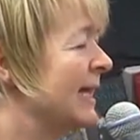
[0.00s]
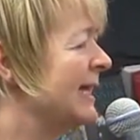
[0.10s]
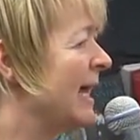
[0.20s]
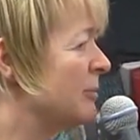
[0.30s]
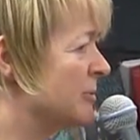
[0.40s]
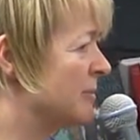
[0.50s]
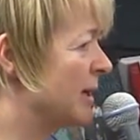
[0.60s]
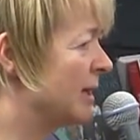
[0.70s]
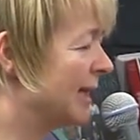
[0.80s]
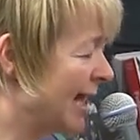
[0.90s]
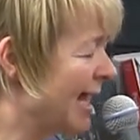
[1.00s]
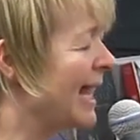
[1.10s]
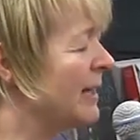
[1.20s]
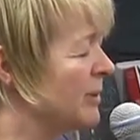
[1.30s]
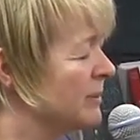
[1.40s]
Lenny Abram
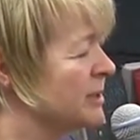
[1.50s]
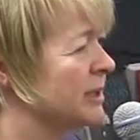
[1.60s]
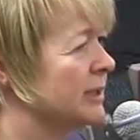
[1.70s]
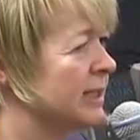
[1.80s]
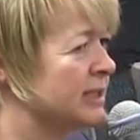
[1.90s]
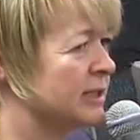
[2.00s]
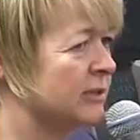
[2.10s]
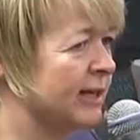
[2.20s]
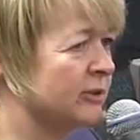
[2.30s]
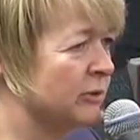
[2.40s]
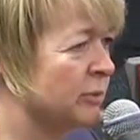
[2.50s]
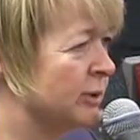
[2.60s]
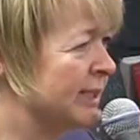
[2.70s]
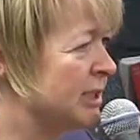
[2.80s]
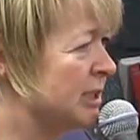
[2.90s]
Abrahamson is the director on
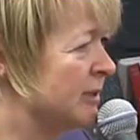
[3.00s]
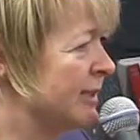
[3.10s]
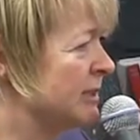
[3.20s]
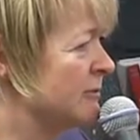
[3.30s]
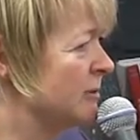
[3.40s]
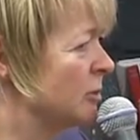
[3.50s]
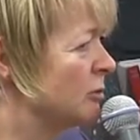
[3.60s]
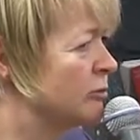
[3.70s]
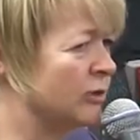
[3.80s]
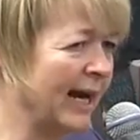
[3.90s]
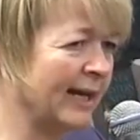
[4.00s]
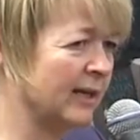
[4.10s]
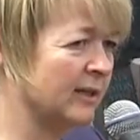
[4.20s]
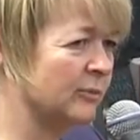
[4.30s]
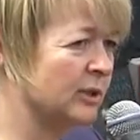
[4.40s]
board. He just directed a film called
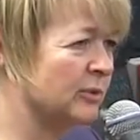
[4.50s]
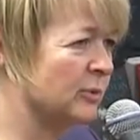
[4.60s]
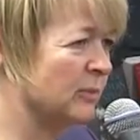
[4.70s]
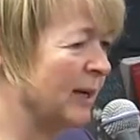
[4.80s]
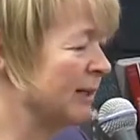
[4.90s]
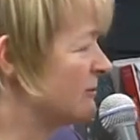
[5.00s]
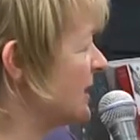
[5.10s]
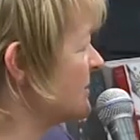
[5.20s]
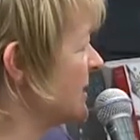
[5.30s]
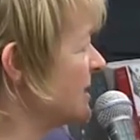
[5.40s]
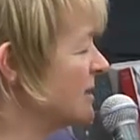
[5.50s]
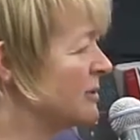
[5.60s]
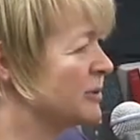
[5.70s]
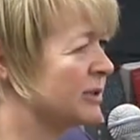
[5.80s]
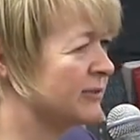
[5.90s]
Frank, which with Michael Fassbender,
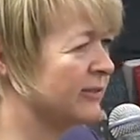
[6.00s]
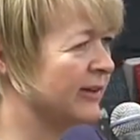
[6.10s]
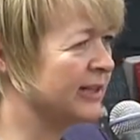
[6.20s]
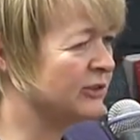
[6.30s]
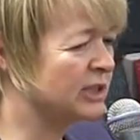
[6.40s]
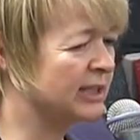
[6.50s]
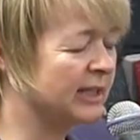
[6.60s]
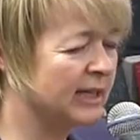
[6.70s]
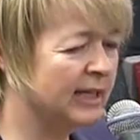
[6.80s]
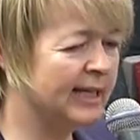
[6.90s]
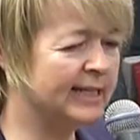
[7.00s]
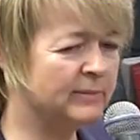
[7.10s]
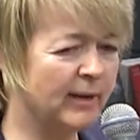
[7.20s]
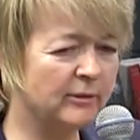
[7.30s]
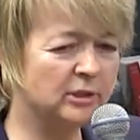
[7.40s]
which was very interesting. He's
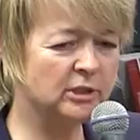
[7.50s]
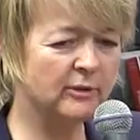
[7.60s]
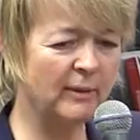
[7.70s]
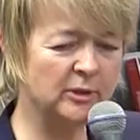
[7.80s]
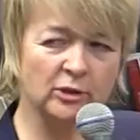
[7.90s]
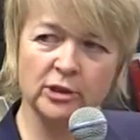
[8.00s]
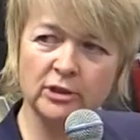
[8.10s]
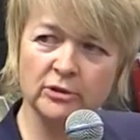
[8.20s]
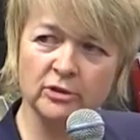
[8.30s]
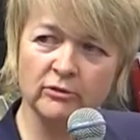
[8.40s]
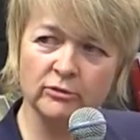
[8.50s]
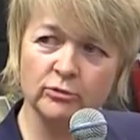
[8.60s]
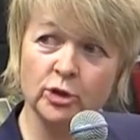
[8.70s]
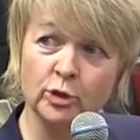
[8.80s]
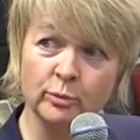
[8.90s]
about to do Emma Donoghue's novel
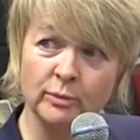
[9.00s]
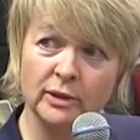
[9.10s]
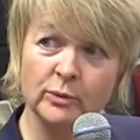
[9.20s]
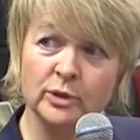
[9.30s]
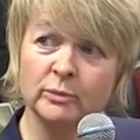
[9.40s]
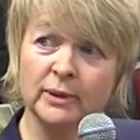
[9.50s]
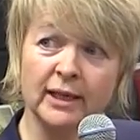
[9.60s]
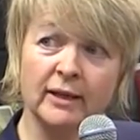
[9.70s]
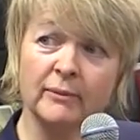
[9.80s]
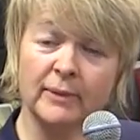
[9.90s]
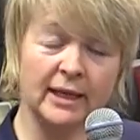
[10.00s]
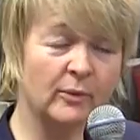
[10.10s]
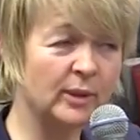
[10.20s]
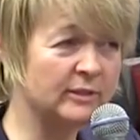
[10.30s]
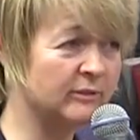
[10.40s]
Room, which will be make
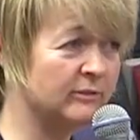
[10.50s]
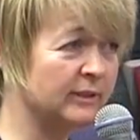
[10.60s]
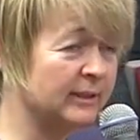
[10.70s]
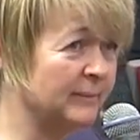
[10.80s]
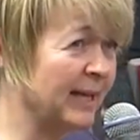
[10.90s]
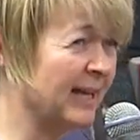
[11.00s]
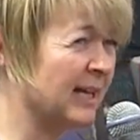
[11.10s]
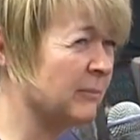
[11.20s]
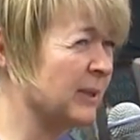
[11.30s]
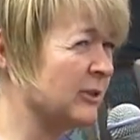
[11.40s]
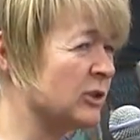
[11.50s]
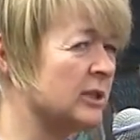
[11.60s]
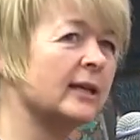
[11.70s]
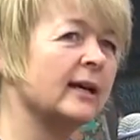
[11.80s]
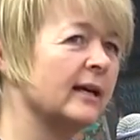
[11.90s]
a wonderful film. Yeah, it'd be
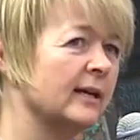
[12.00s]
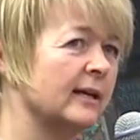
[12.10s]
interesting